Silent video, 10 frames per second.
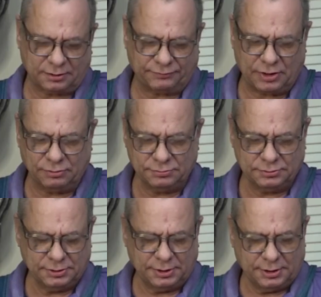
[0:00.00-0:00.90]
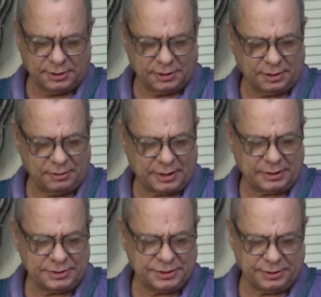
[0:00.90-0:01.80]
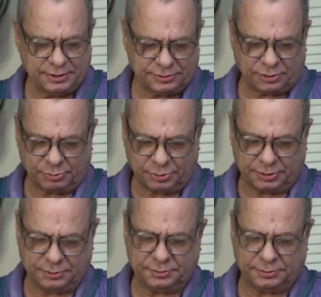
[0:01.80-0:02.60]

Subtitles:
the phone. All right, let's get this open.